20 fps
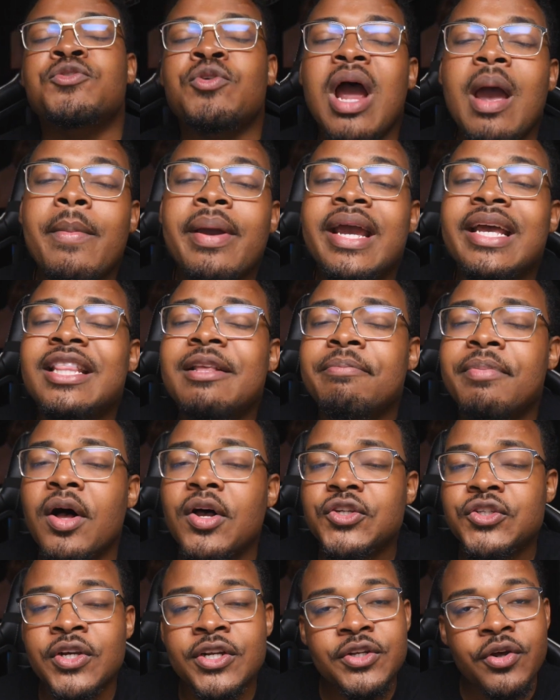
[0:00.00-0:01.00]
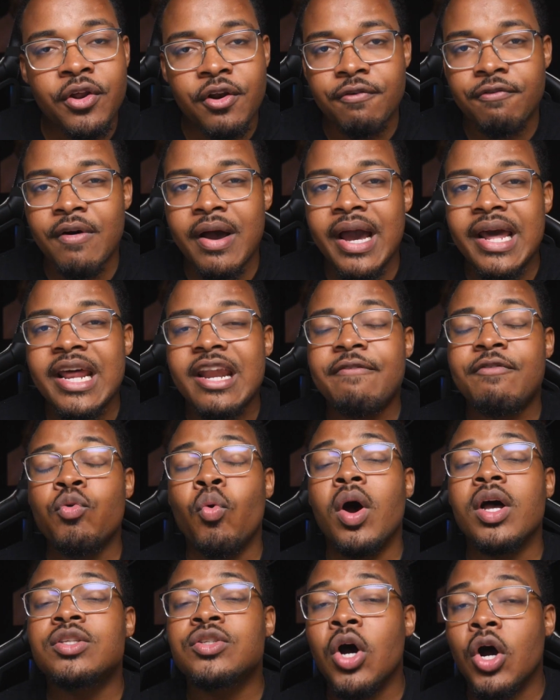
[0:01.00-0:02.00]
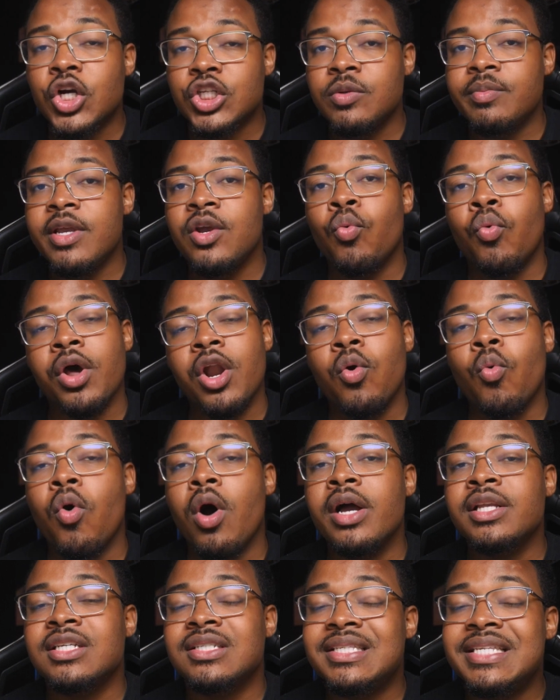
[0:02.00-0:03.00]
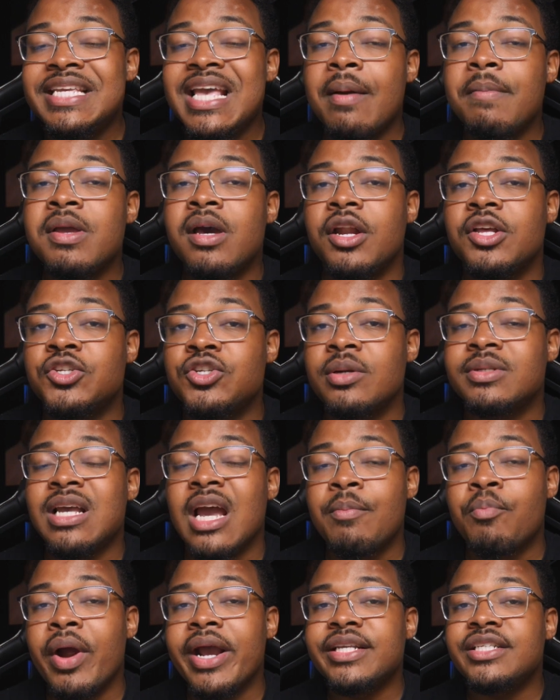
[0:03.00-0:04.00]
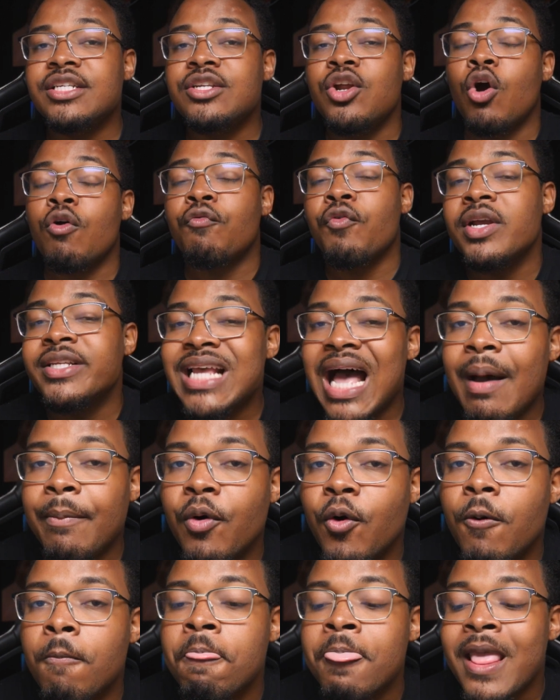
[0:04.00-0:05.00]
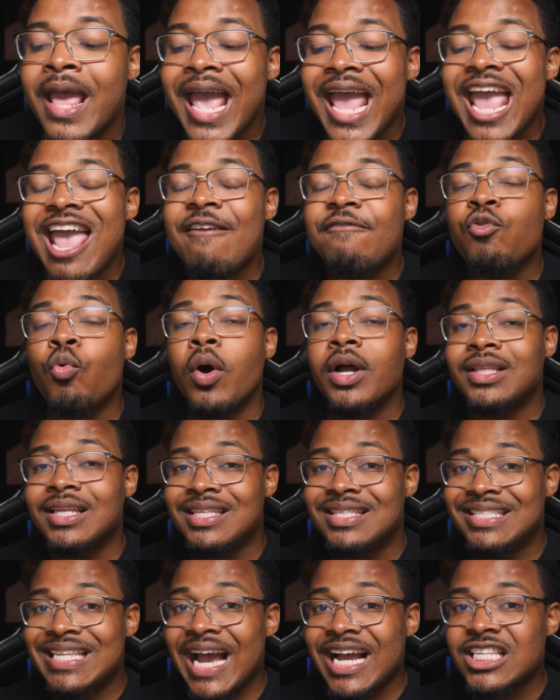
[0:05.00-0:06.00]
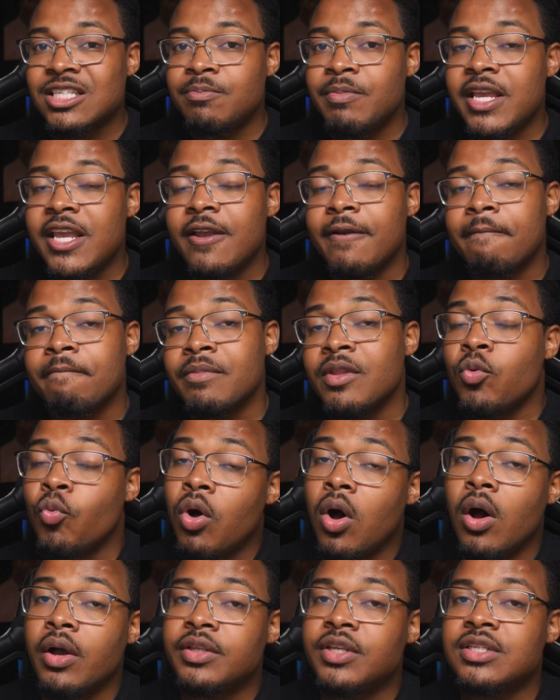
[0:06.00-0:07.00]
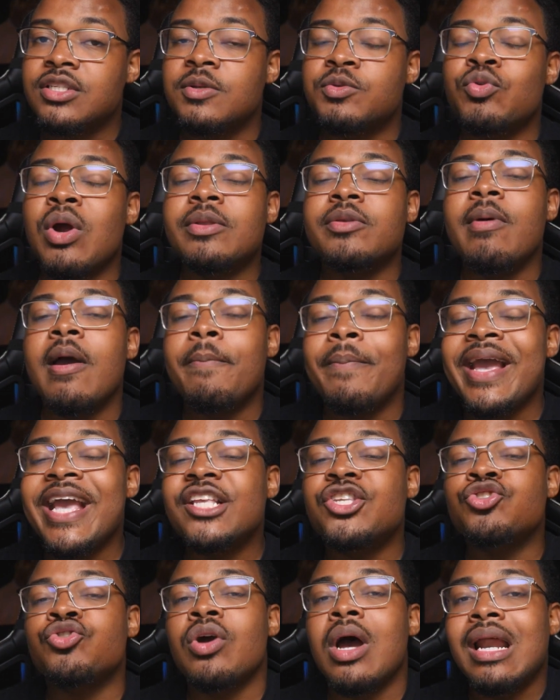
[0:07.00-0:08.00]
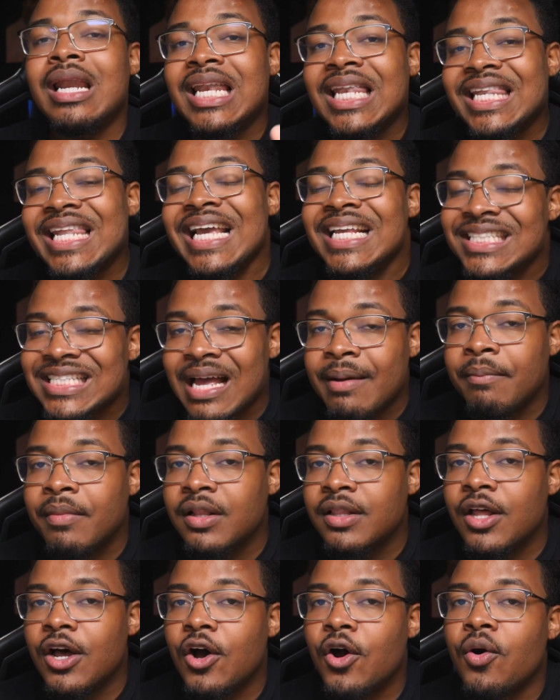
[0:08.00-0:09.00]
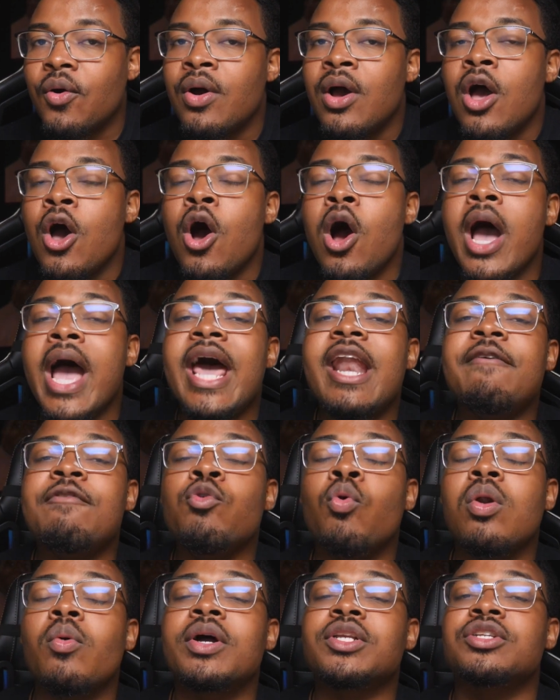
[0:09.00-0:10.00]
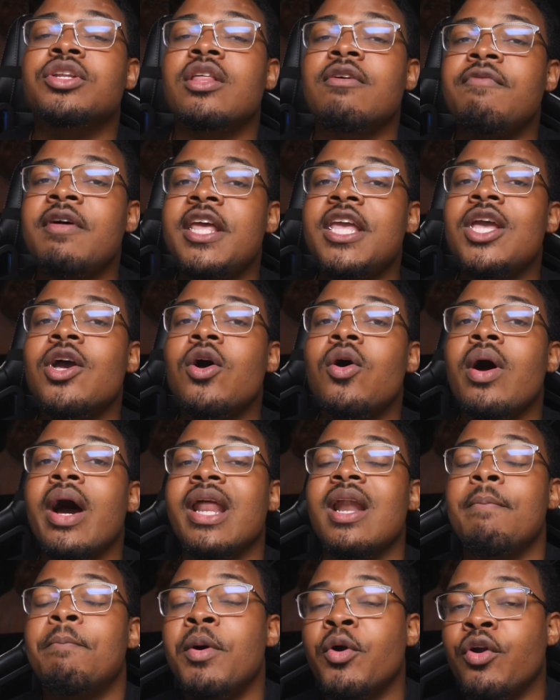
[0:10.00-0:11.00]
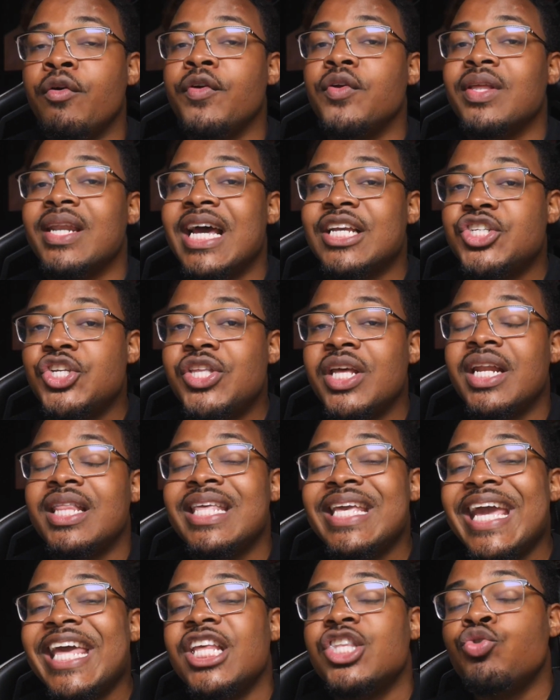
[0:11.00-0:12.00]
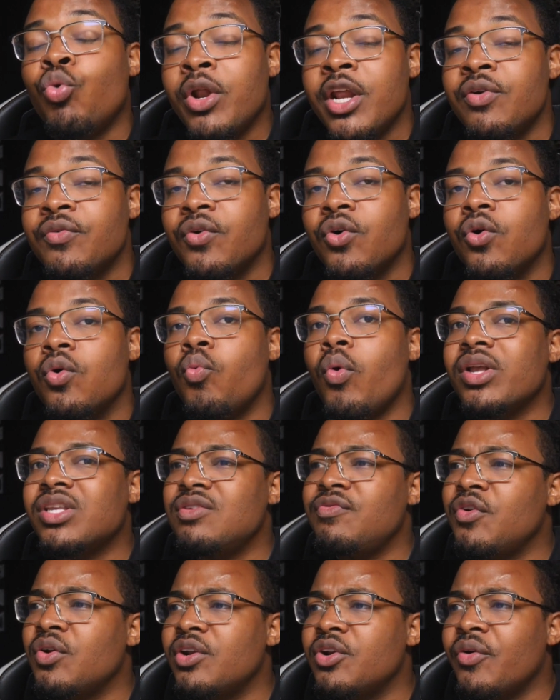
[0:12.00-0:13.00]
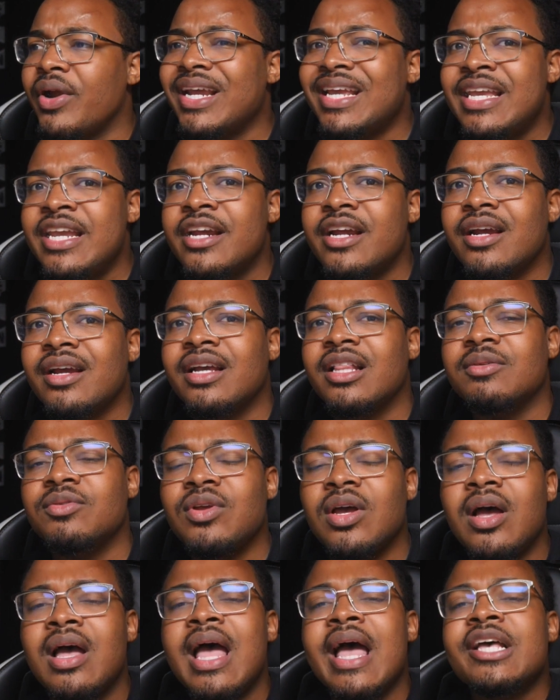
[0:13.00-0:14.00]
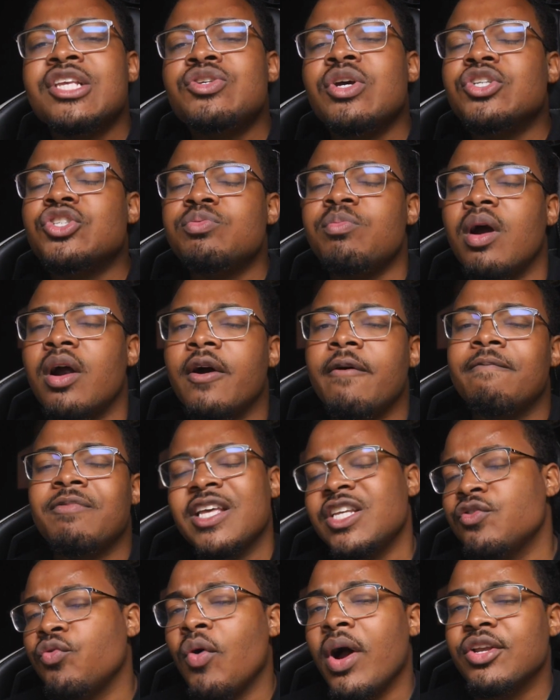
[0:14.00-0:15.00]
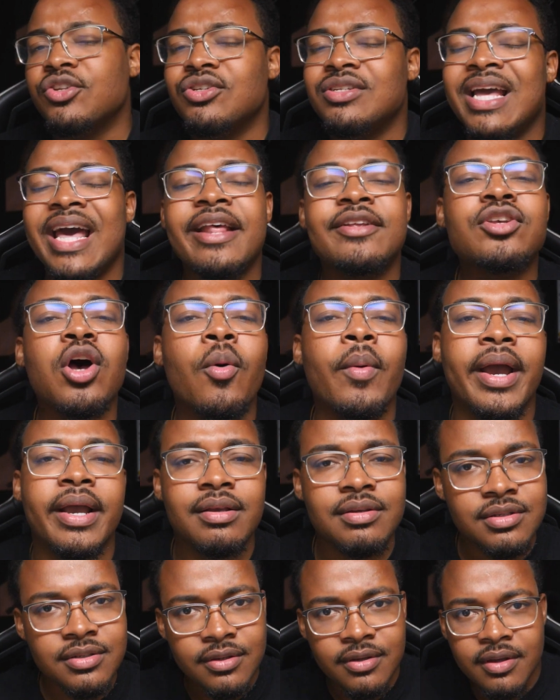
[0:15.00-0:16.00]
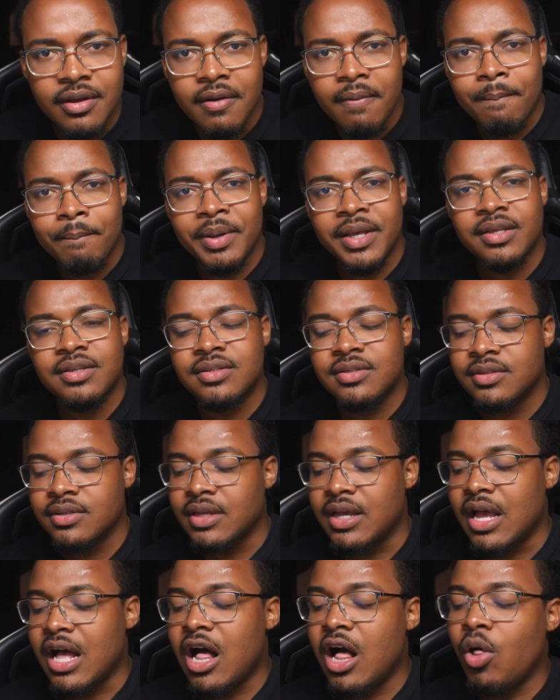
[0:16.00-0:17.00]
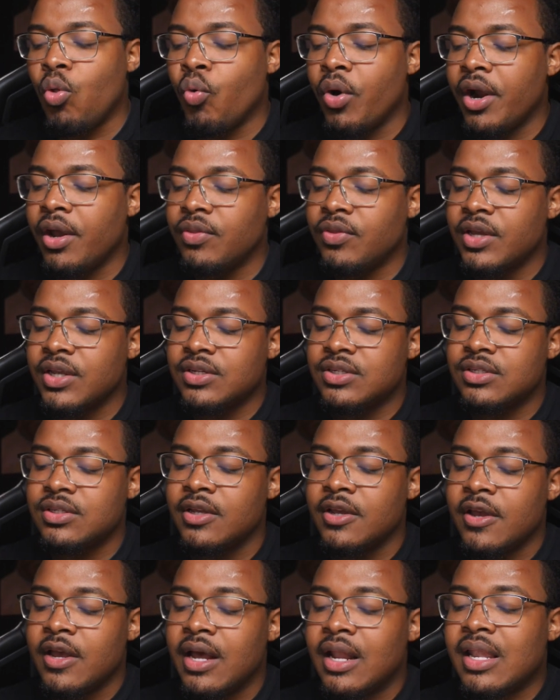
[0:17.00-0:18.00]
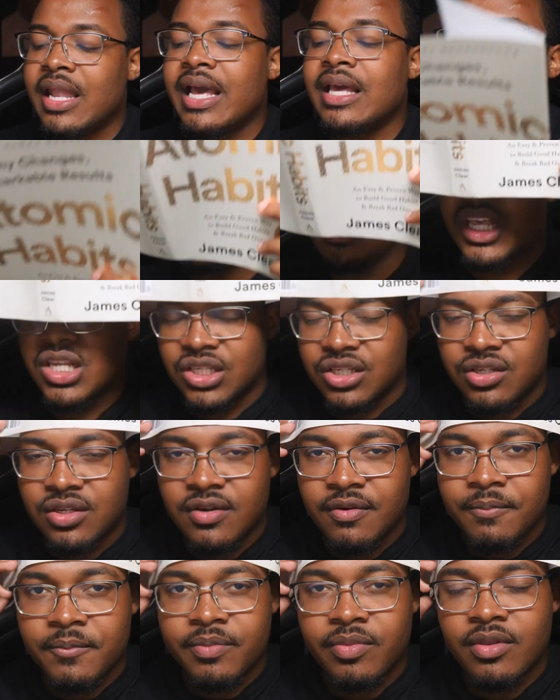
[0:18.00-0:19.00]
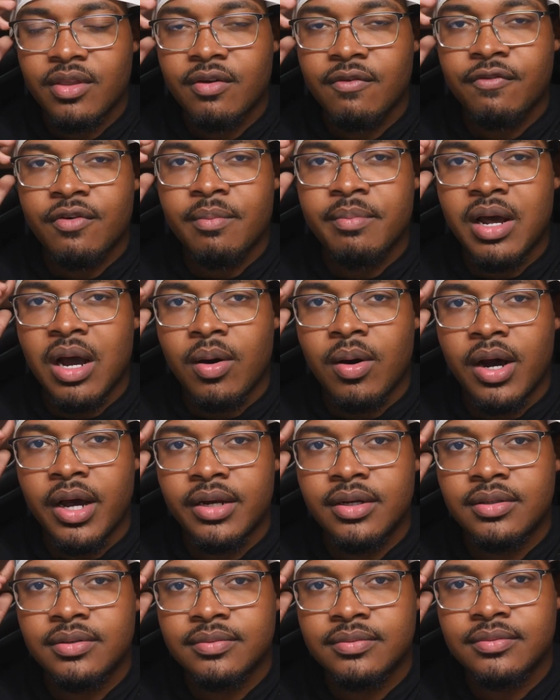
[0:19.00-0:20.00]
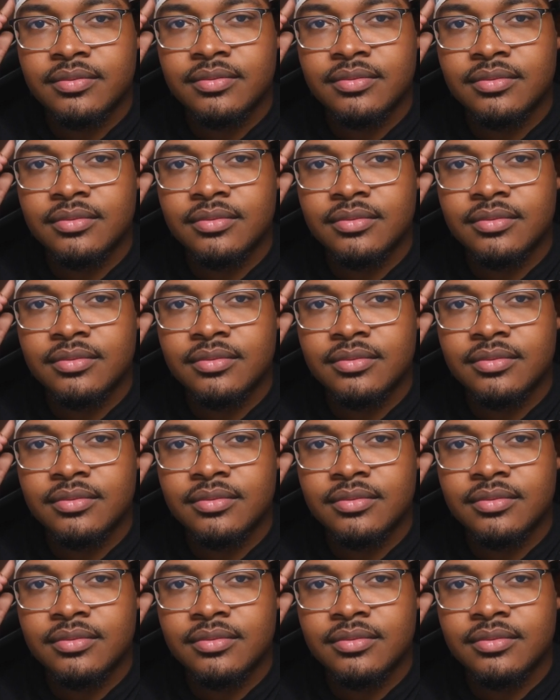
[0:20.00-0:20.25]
subscribe and hit the bell so you're notified. And if you want to talk talk to me one-on-one. Just DM me on Instagram. type Bryson. Or for example, if you want to text me, well, just subscribe to my Patreon, link down below. And if you want to watch another video and a book review that I actually did on the 80-20 rule, watch this video right here. Click on uh, just tomorrow. Thanks for watching. And as always, peace. I'll wear this like this from now on.